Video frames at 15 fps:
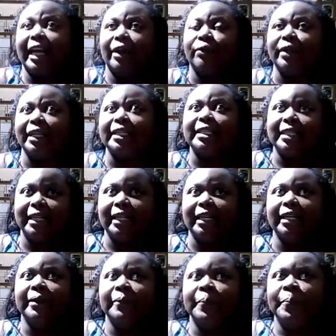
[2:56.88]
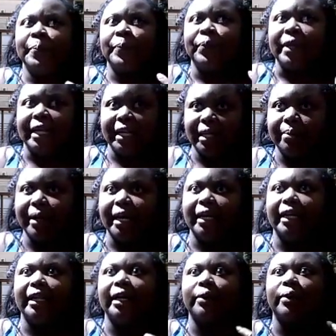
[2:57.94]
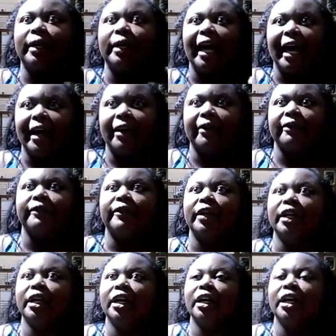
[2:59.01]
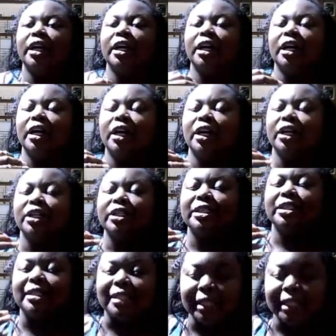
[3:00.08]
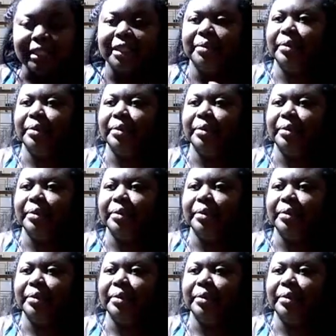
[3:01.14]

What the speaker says: really see anybody that would have such a big